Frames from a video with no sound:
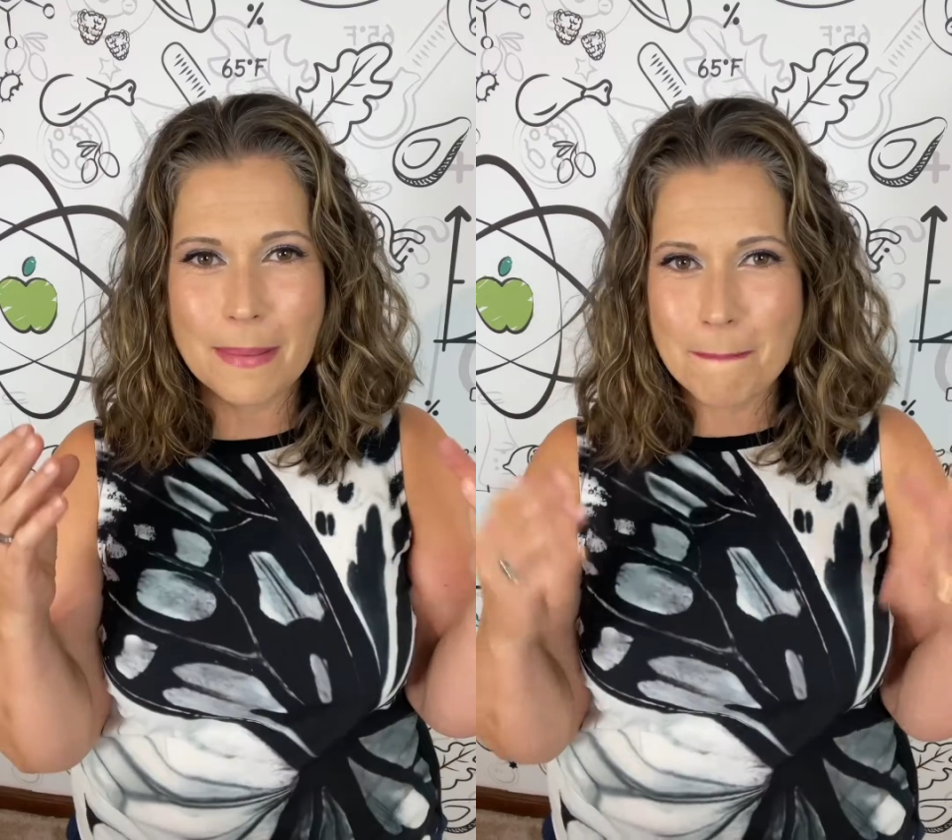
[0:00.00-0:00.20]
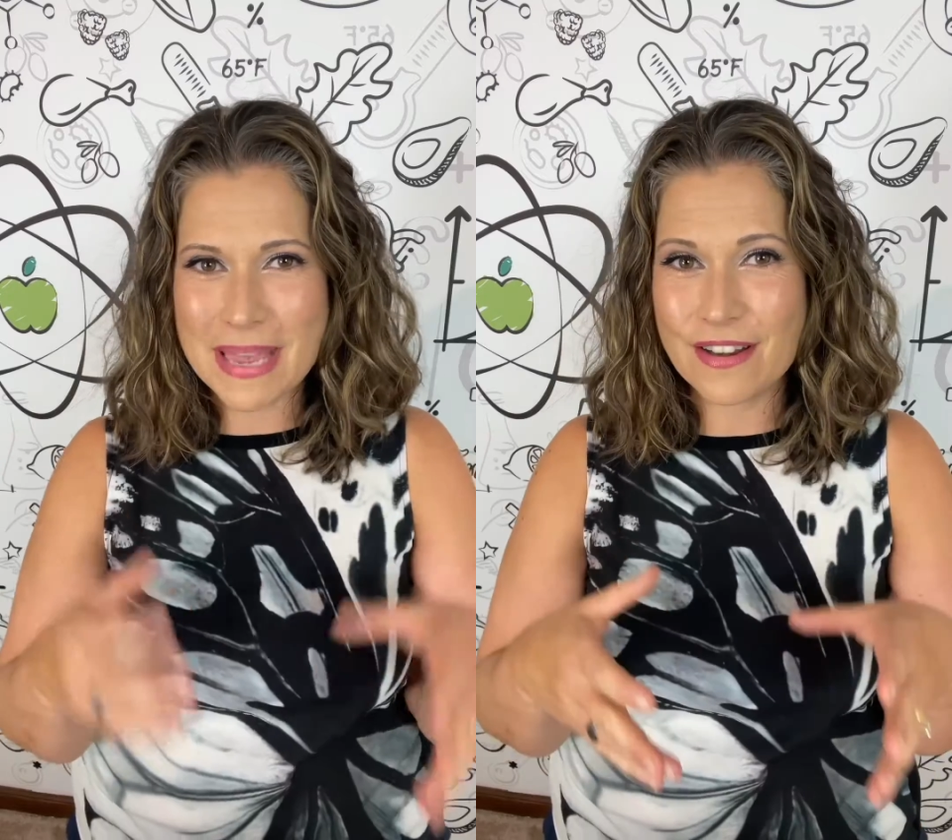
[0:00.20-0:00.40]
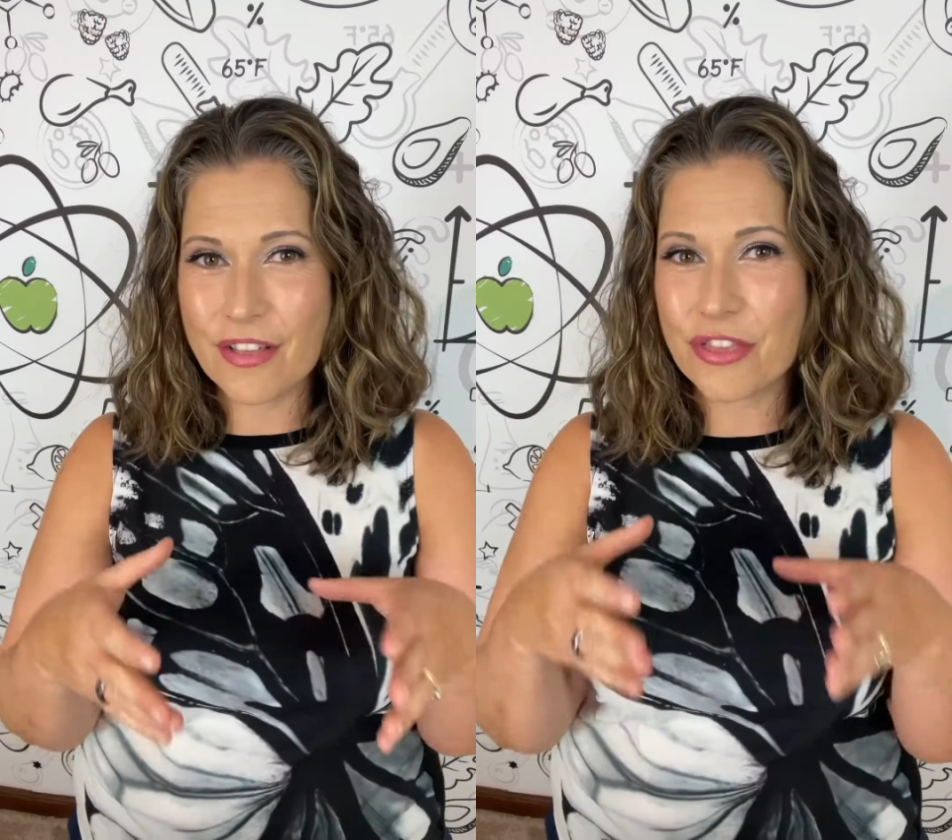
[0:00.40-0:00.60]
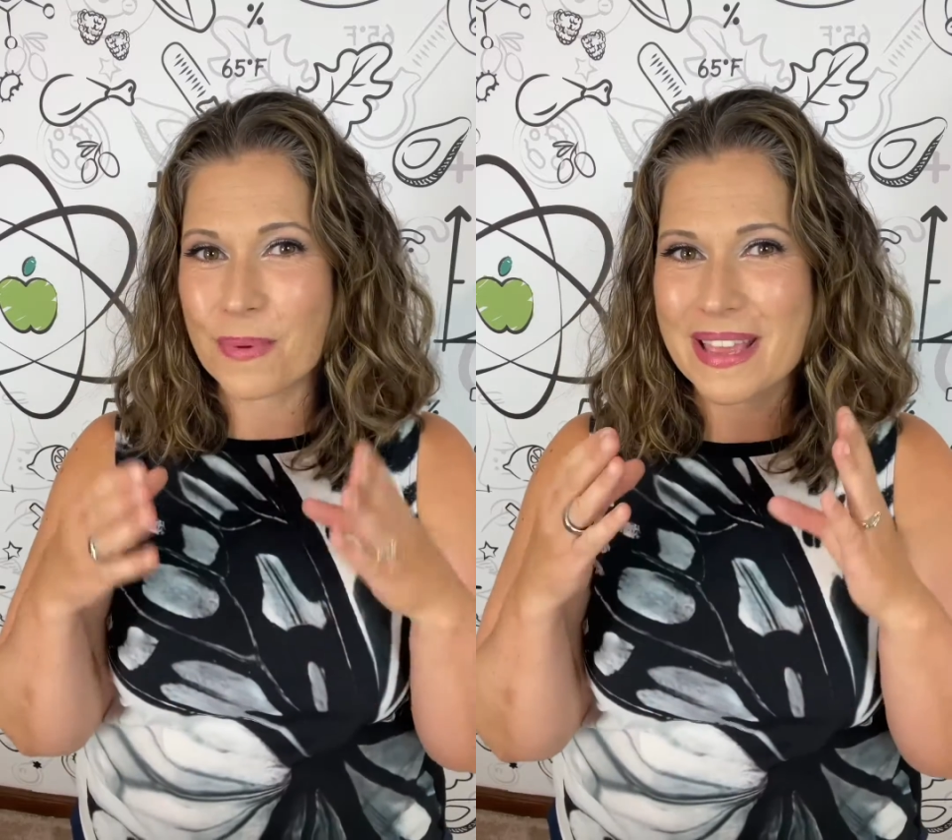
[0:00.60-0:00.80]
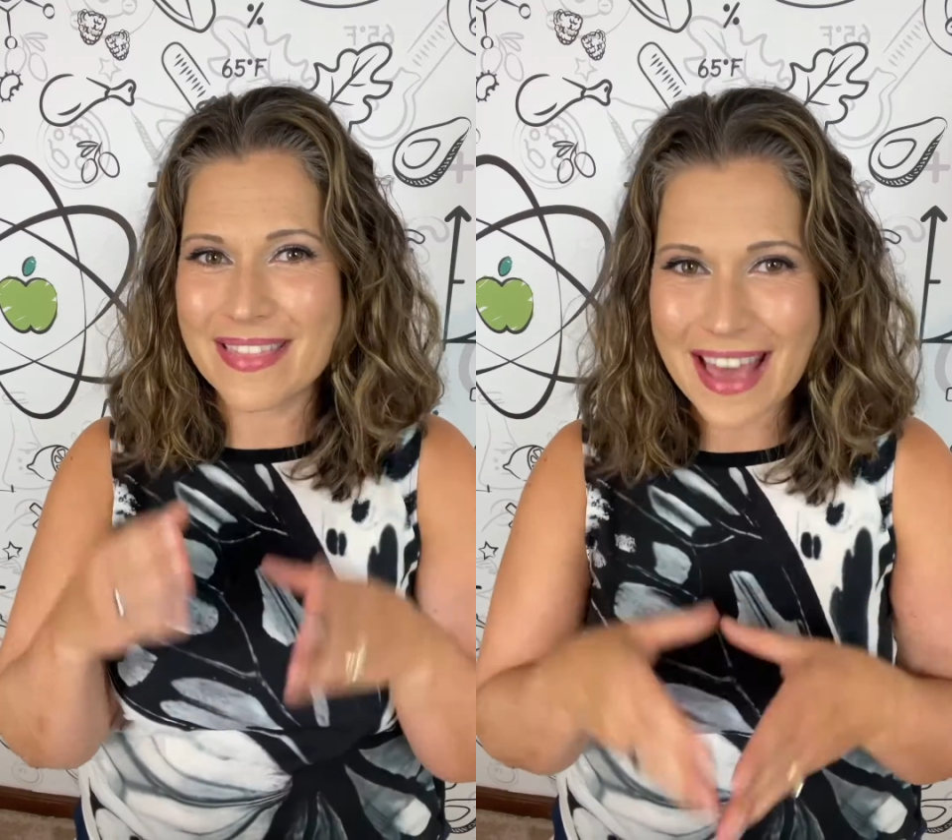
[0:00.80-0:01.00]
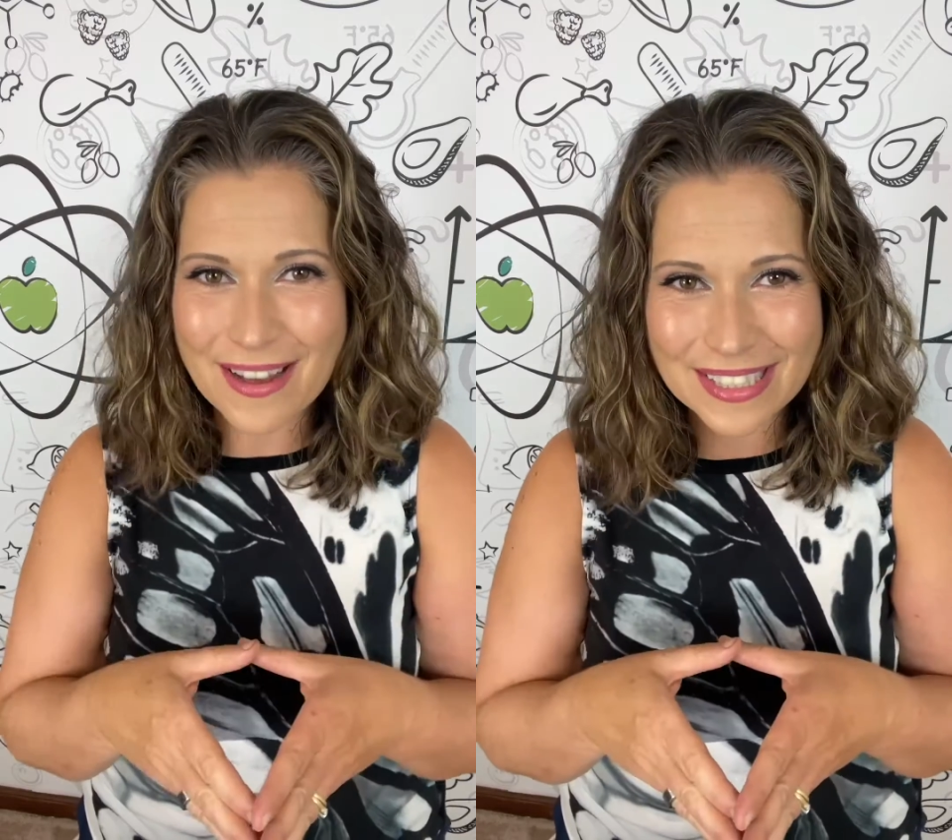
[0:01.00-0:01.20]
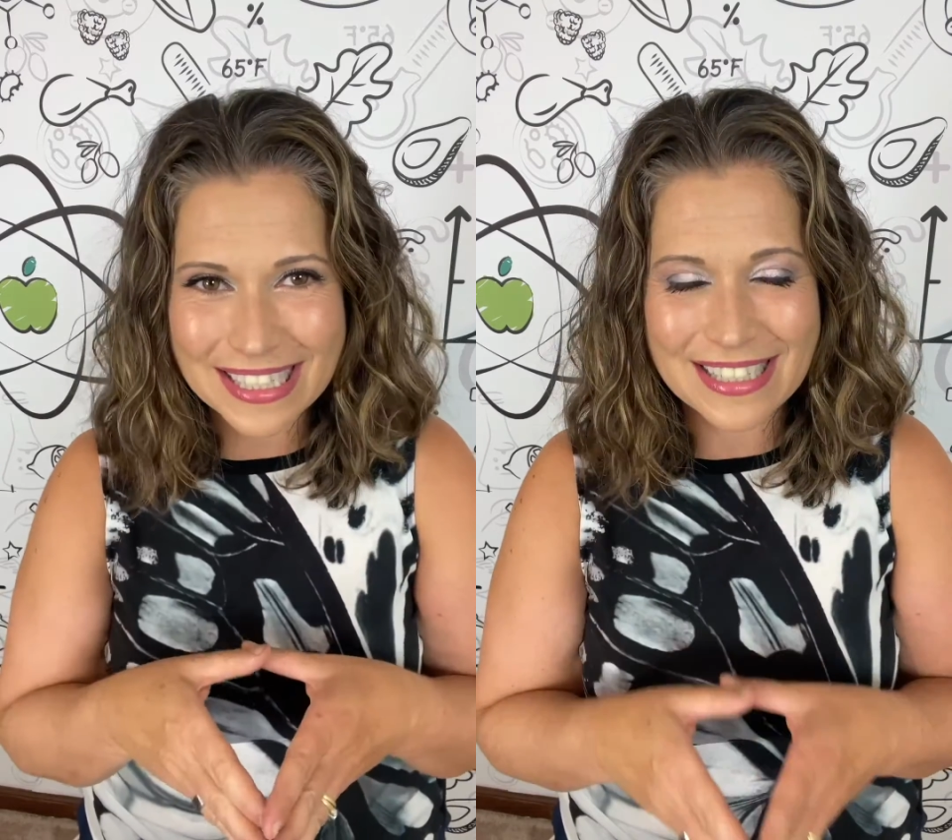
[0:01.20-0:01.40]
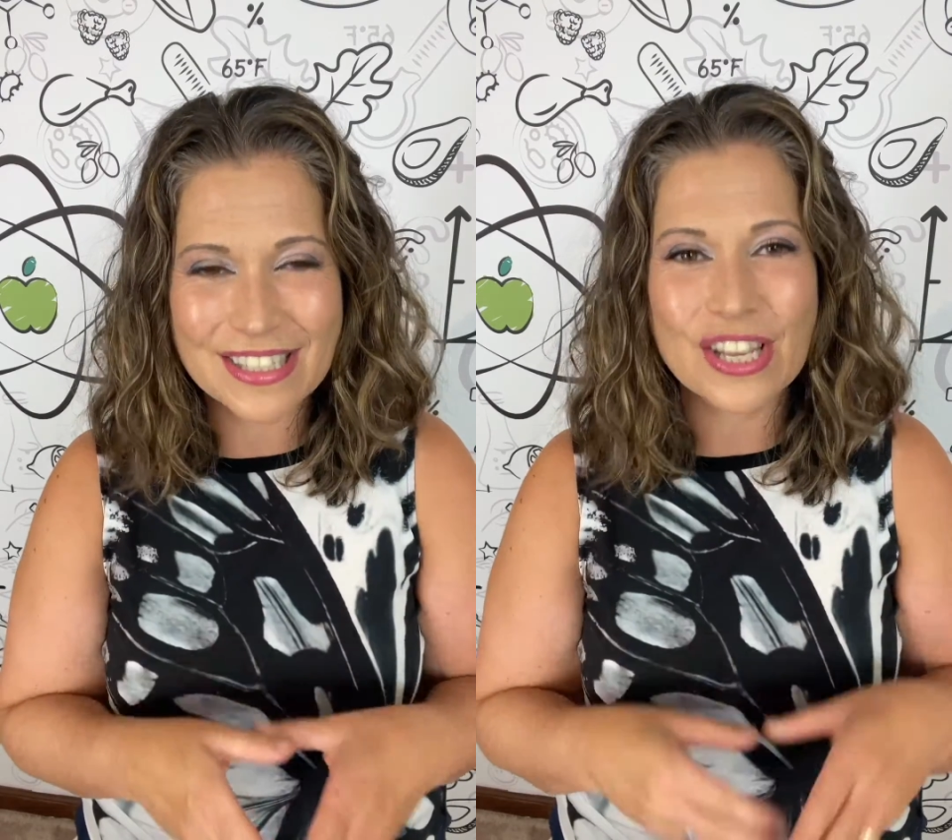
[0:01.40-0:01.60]
mid
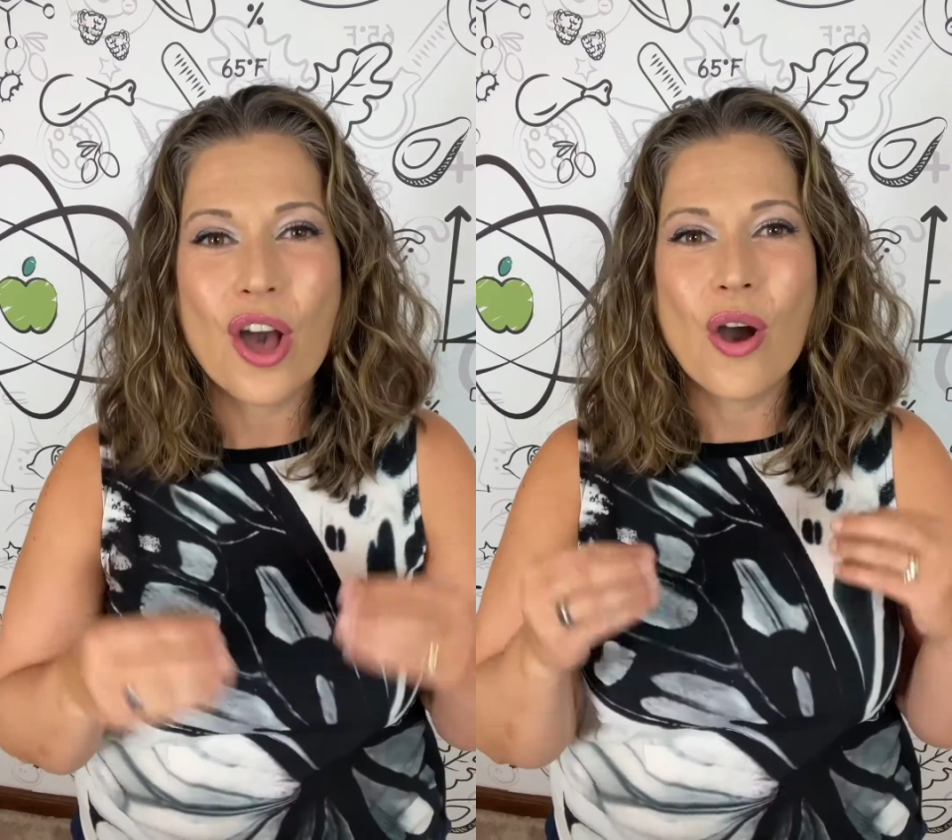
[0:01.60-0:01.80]
3000s.